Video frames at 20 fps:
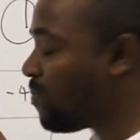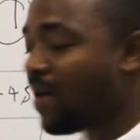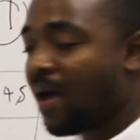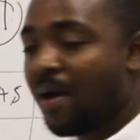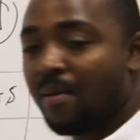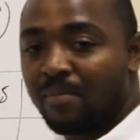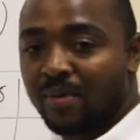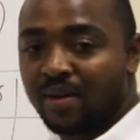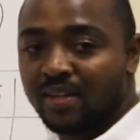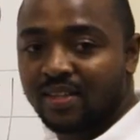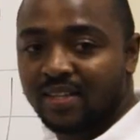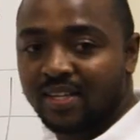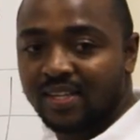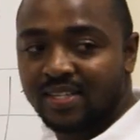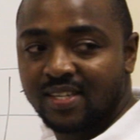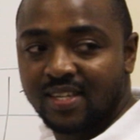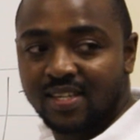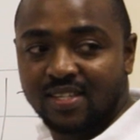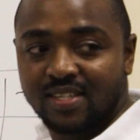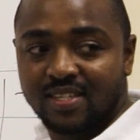remember,
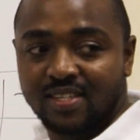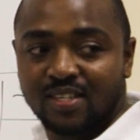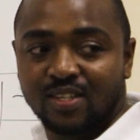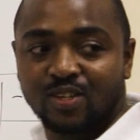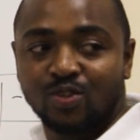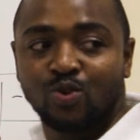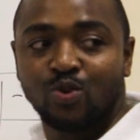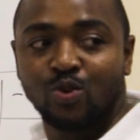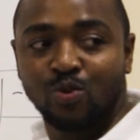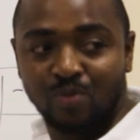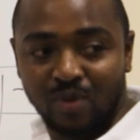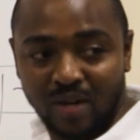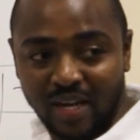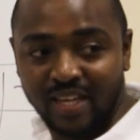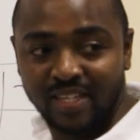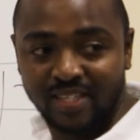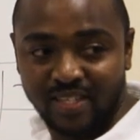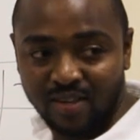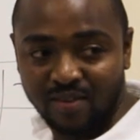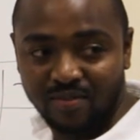this is
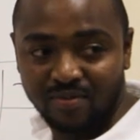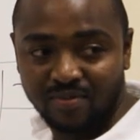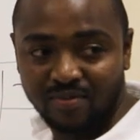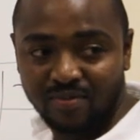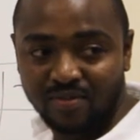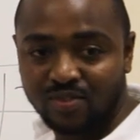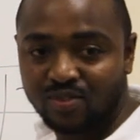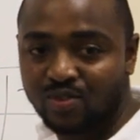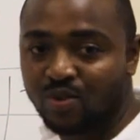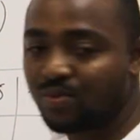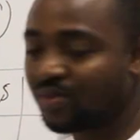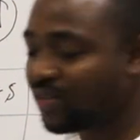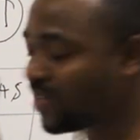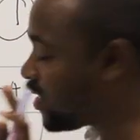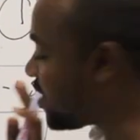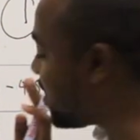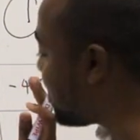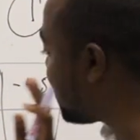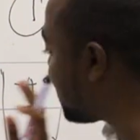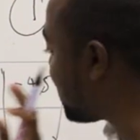cumulative. So
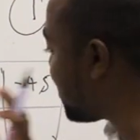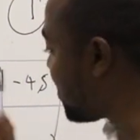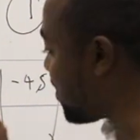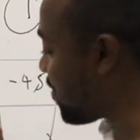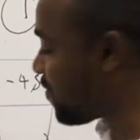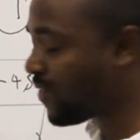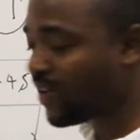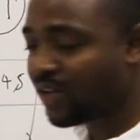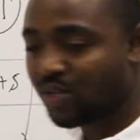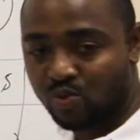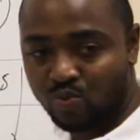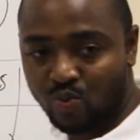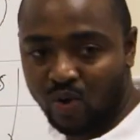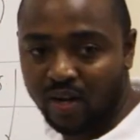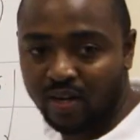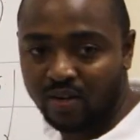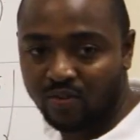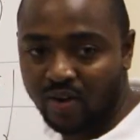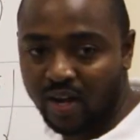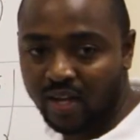this is the first
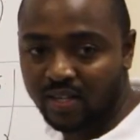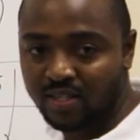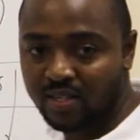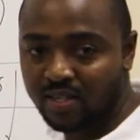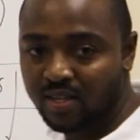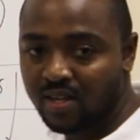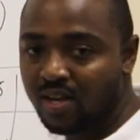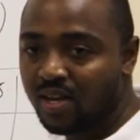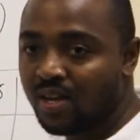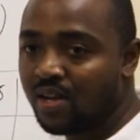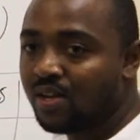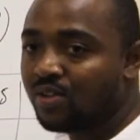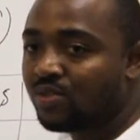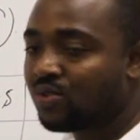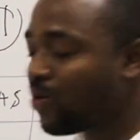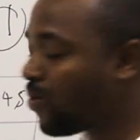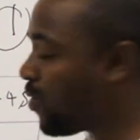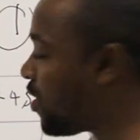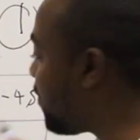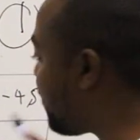one, right?
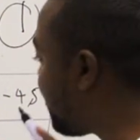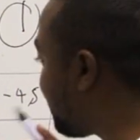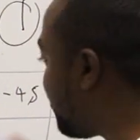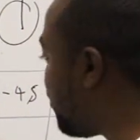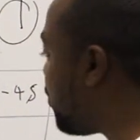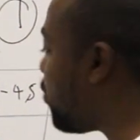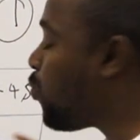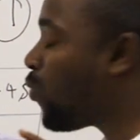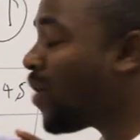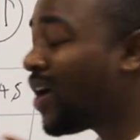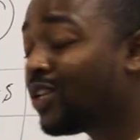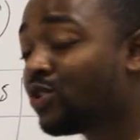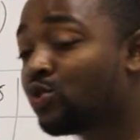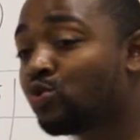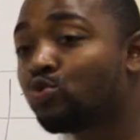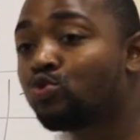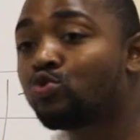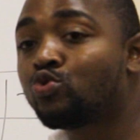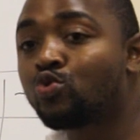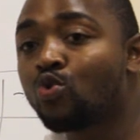So if you were
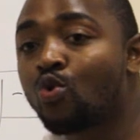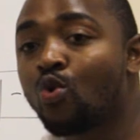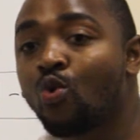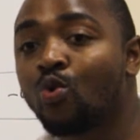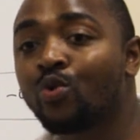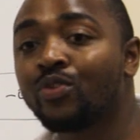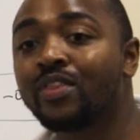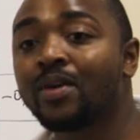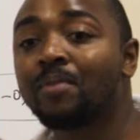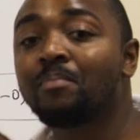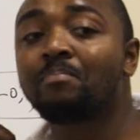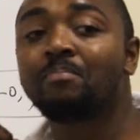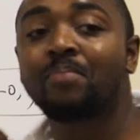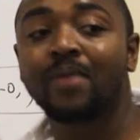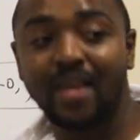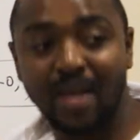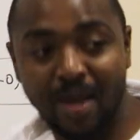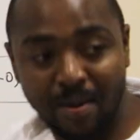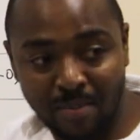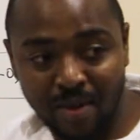to draw the
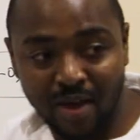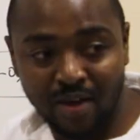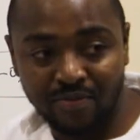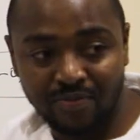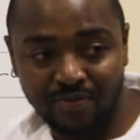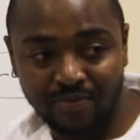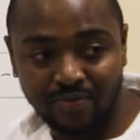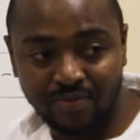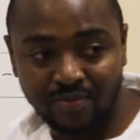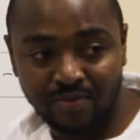PMF